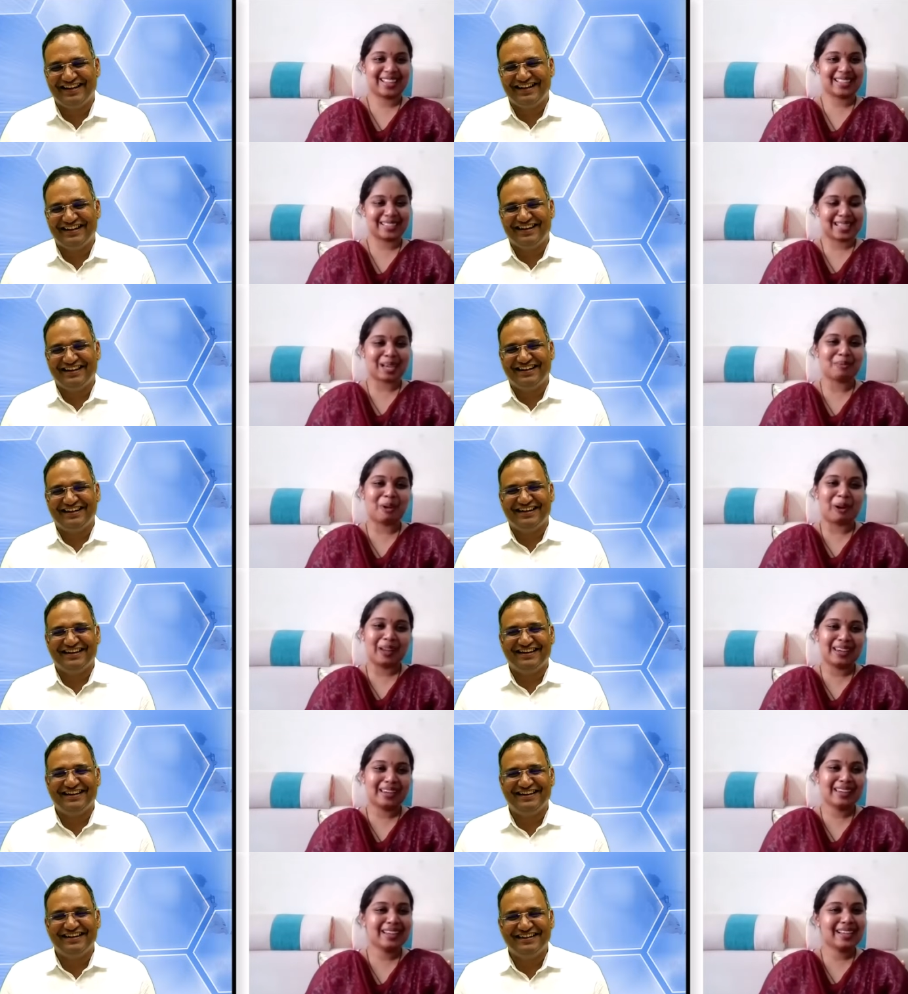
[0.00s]
Speaker 1: exam
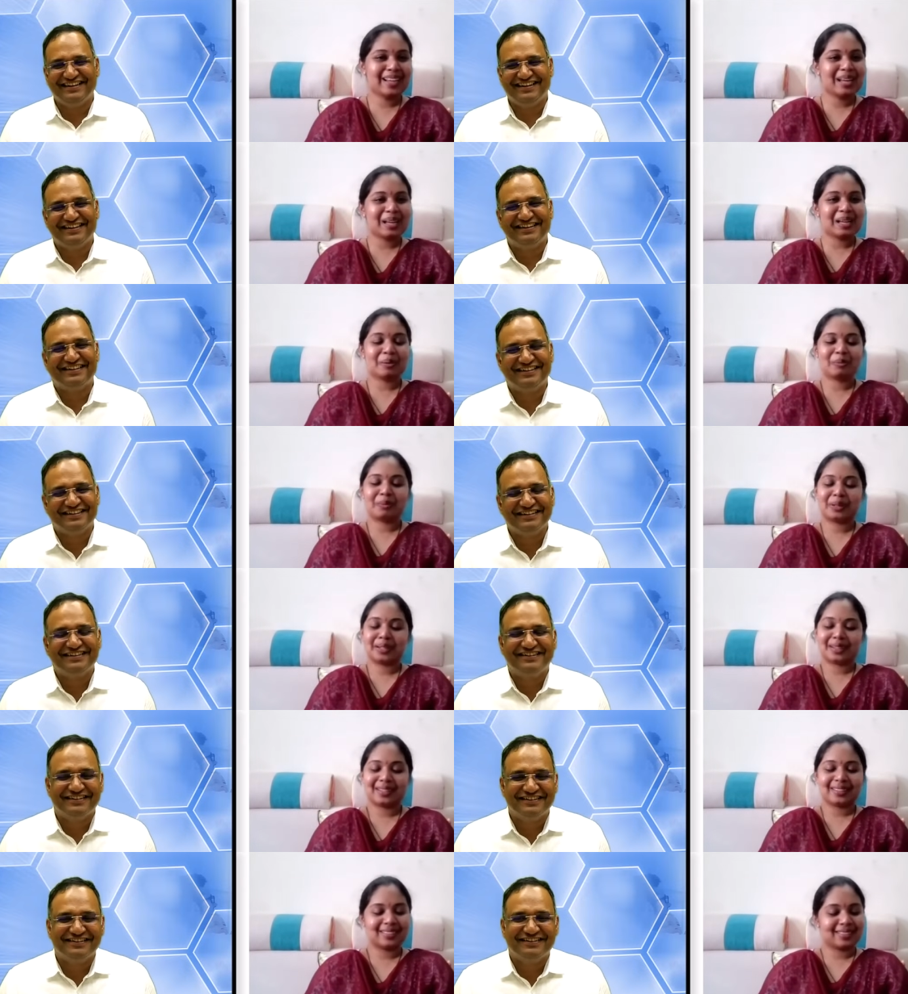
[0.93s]
hall.
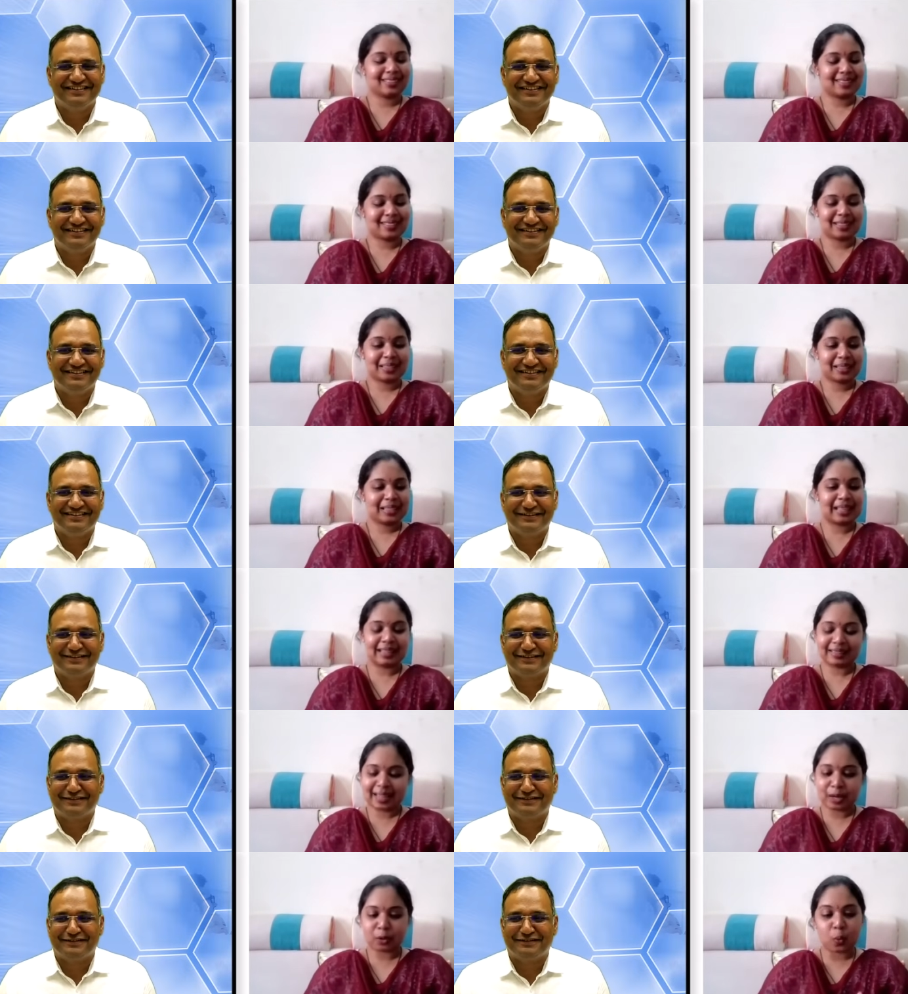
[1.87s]
But uh, in, in,
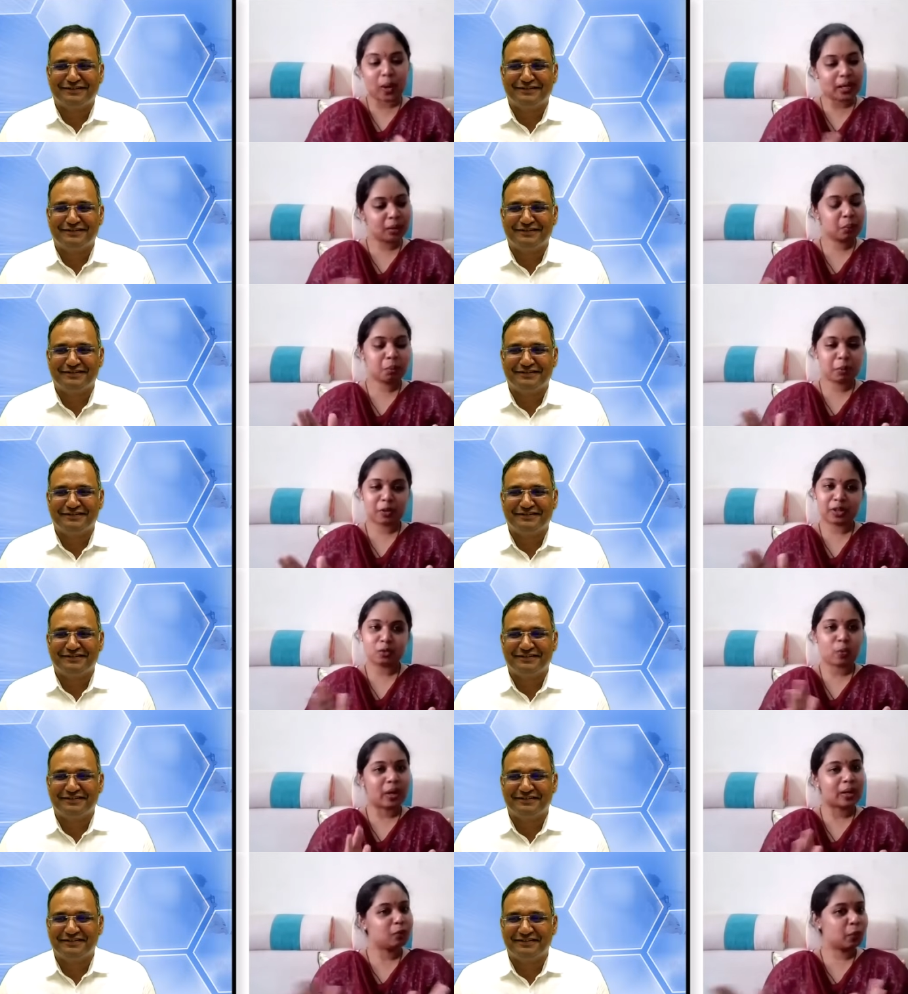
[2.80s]
that one, one,
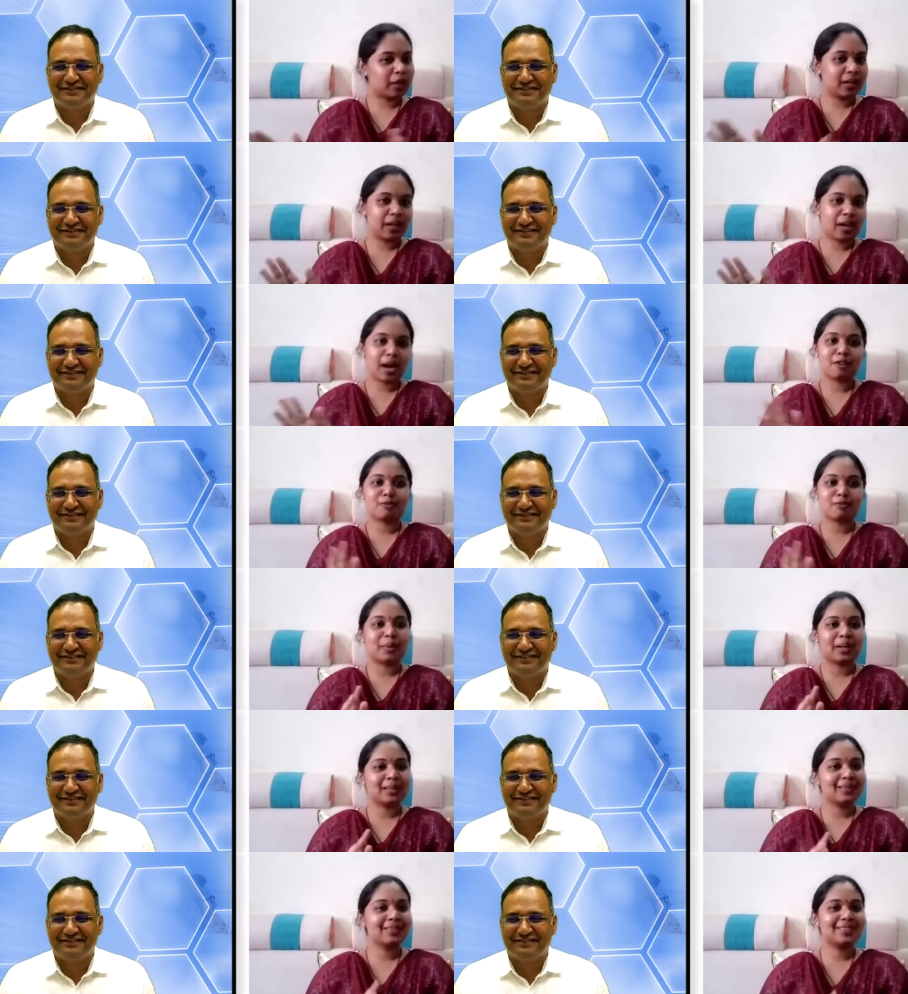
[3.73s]
one, one and a half
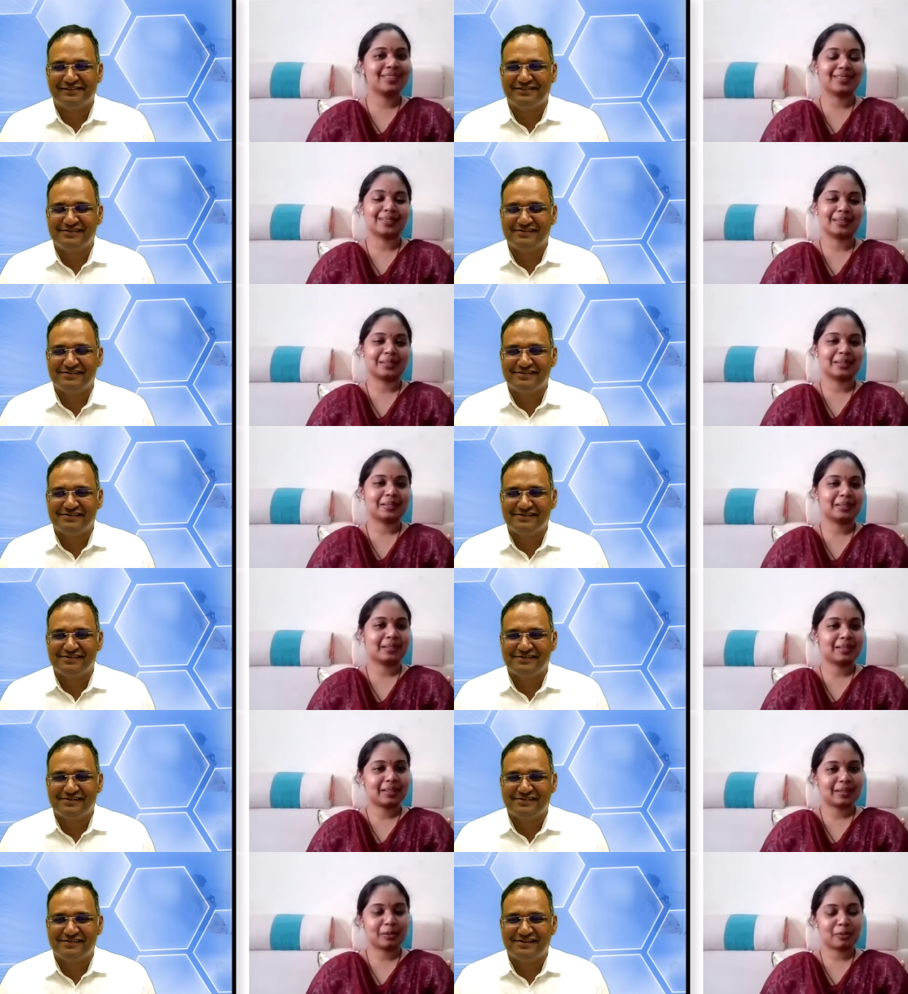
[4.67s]
month, uh,
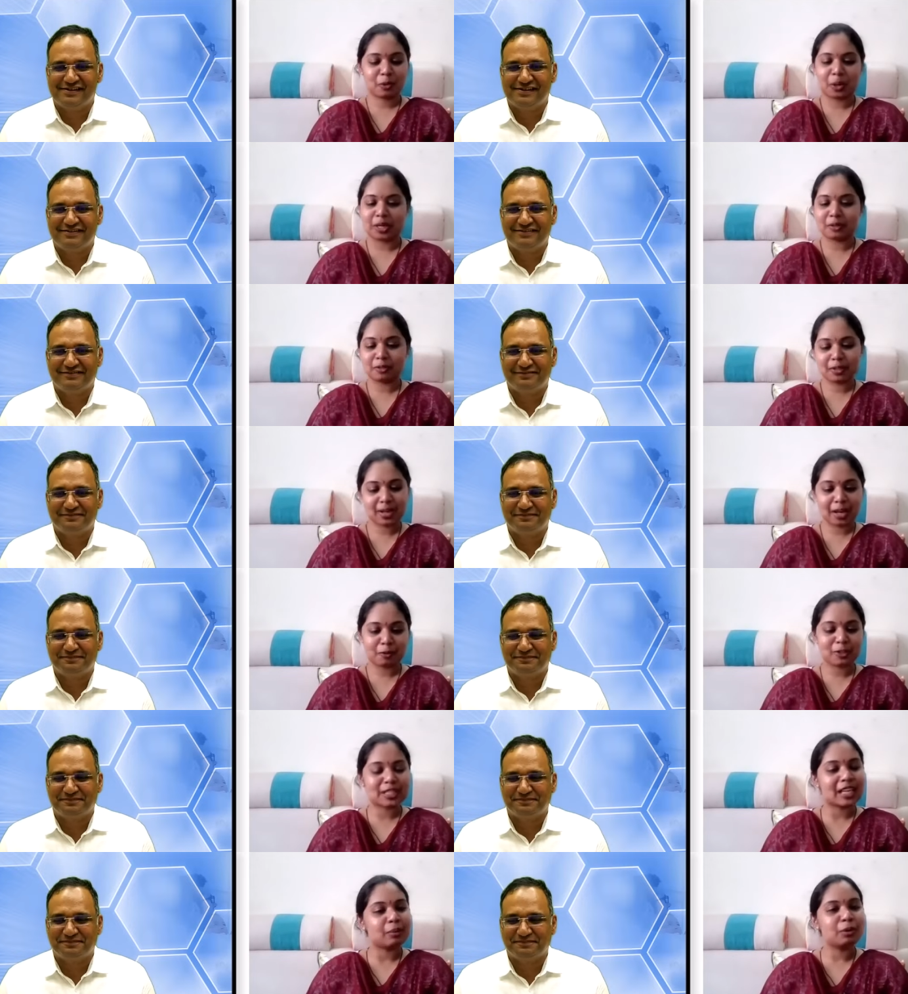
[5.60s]
whatever I
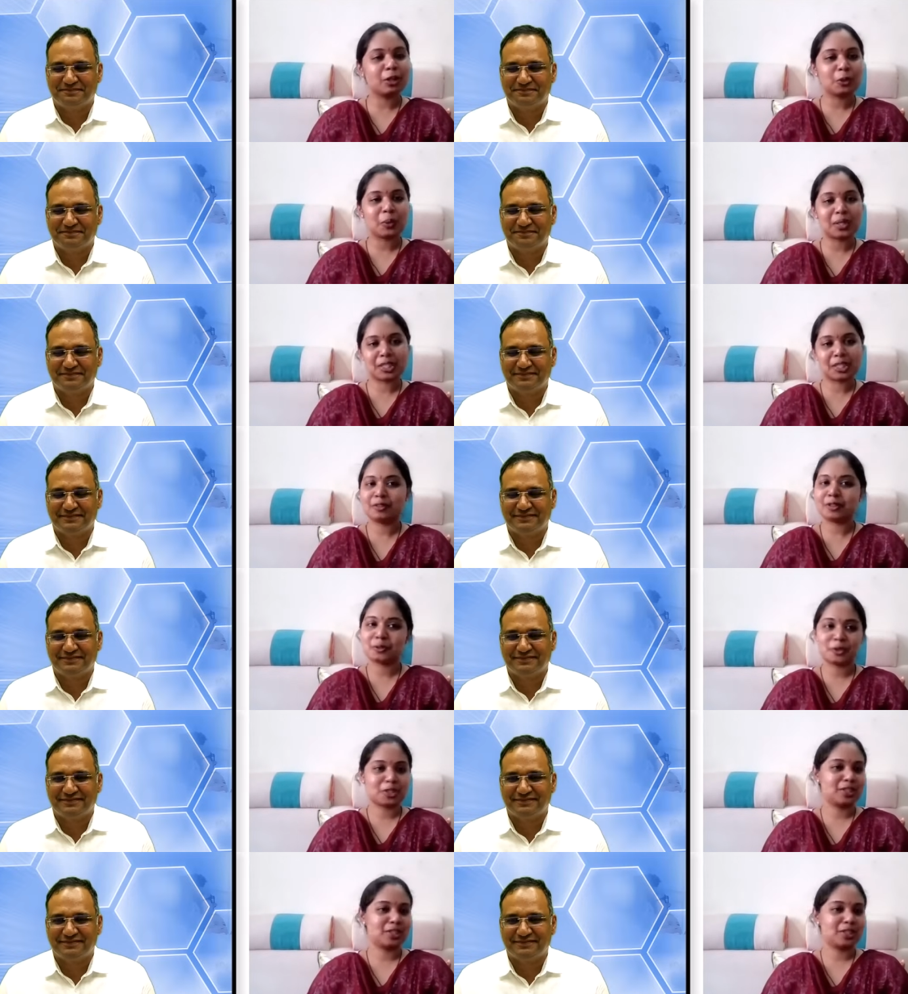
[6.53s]
was able to achieve, it was